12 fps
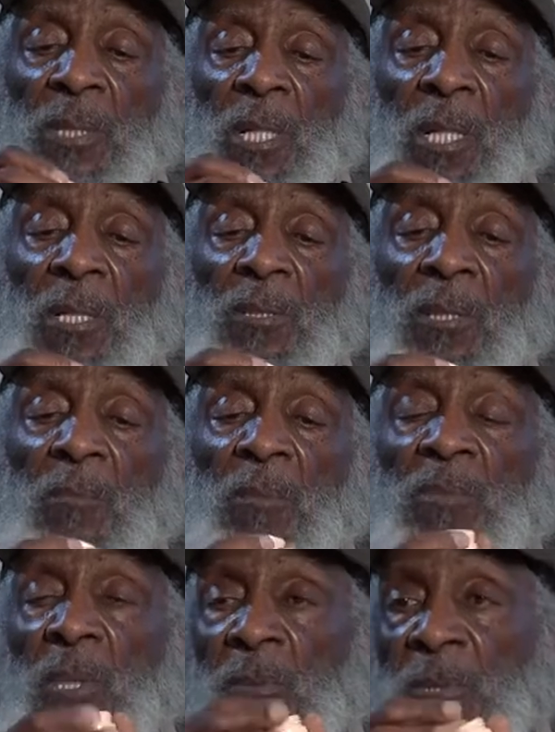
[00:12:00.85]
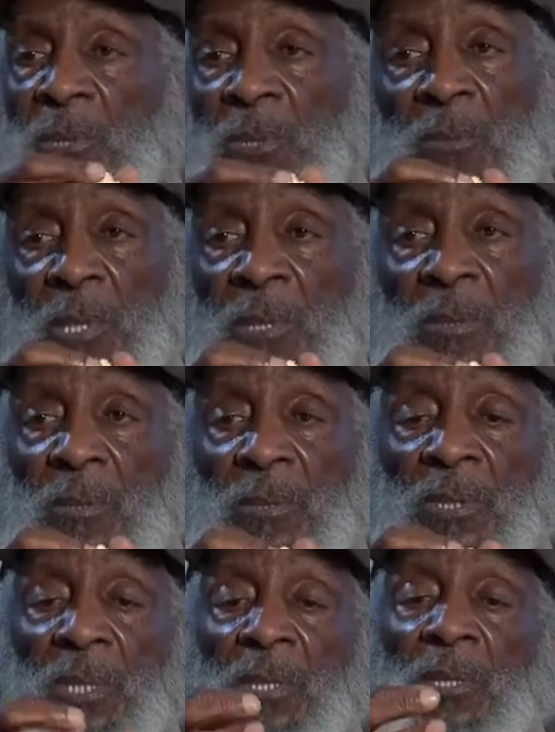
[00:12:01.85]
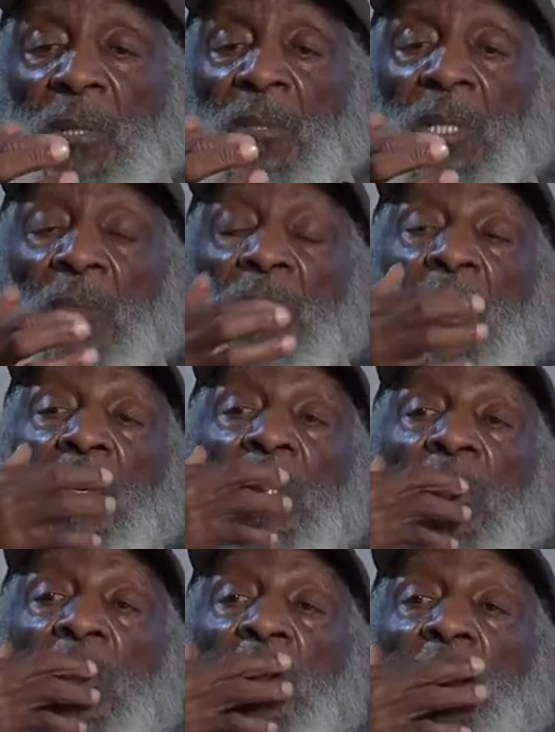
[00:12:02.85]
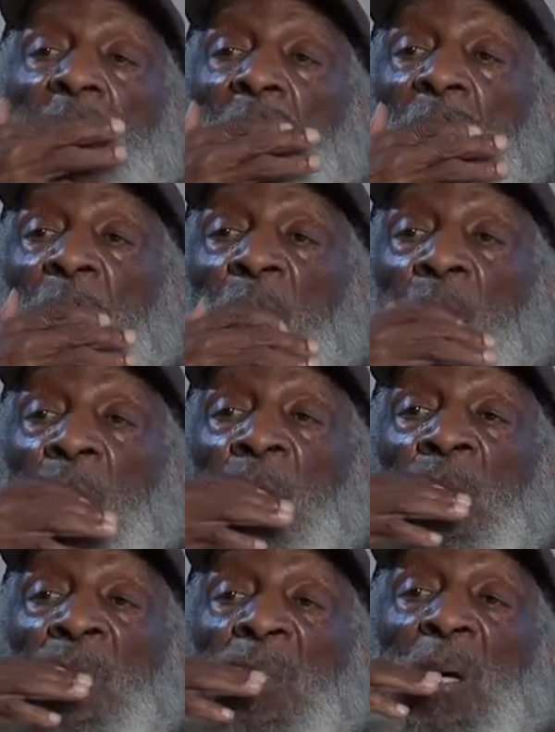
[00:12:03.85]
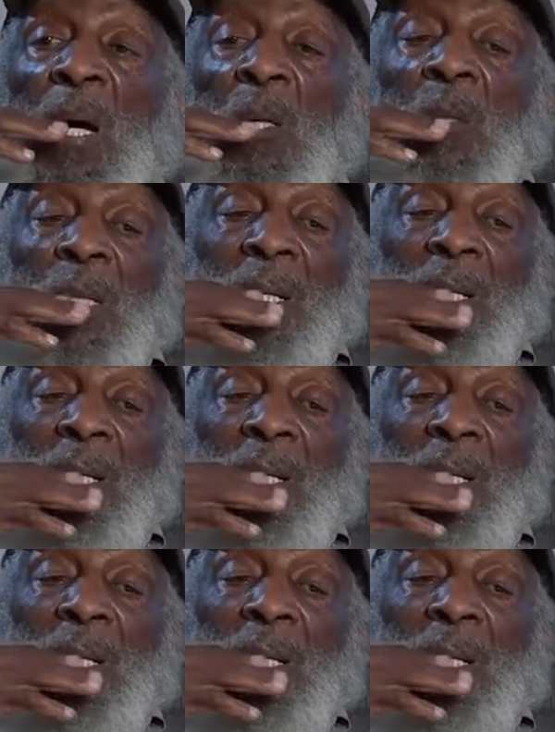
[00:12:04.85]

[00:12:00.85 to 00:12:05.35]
and said, I'd come up talk to you, and you went, no, she ain't talking, I'm talking. So I go